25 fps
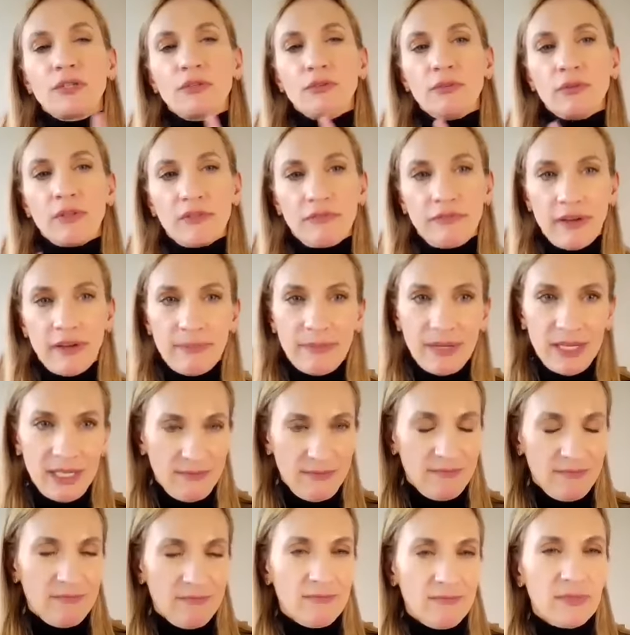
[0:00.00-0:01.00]
to the
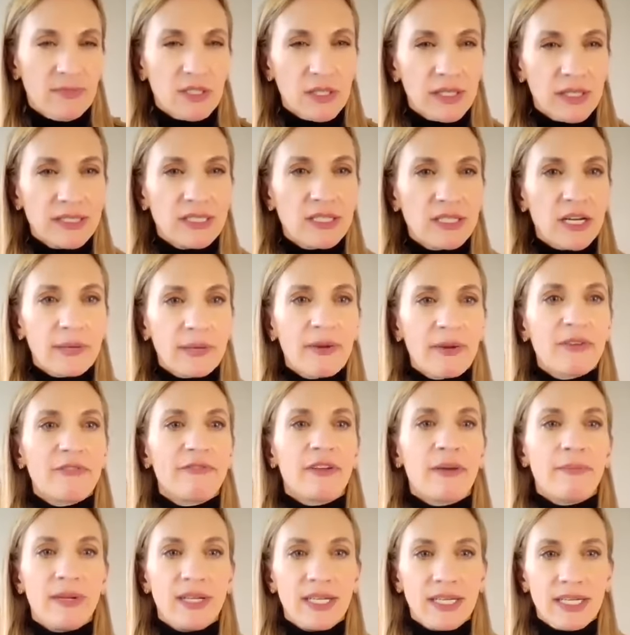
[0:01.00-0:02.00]
feminine Okay. So let's talk
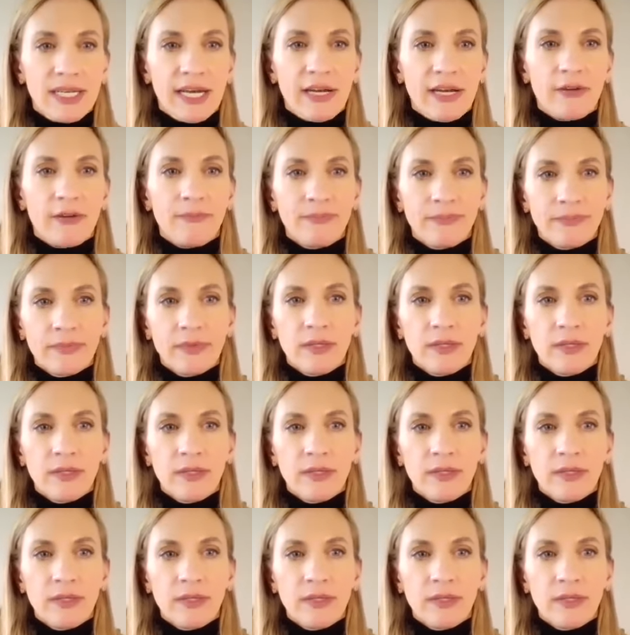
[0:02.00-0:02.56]
about feminine now.